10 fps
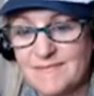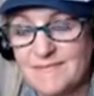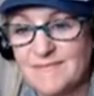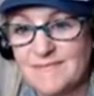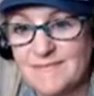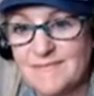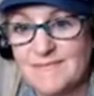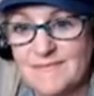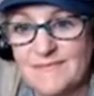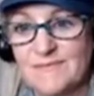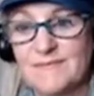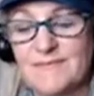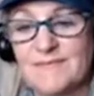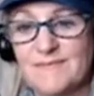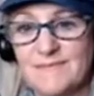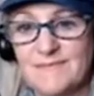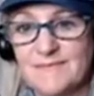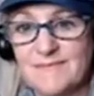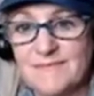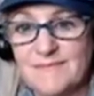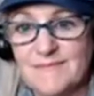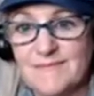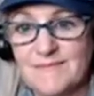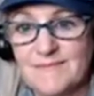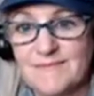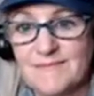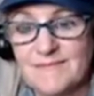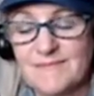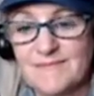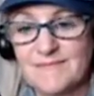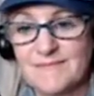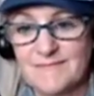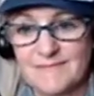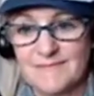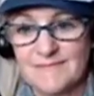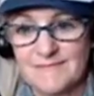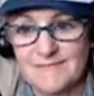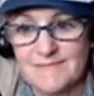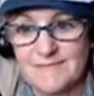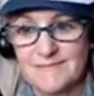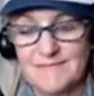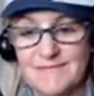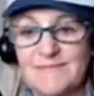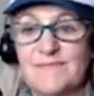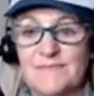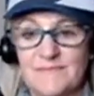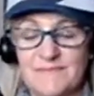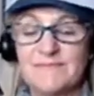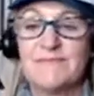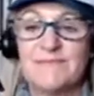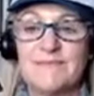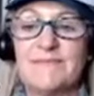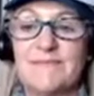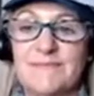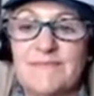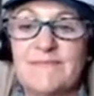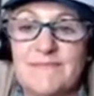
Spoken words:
[no speech]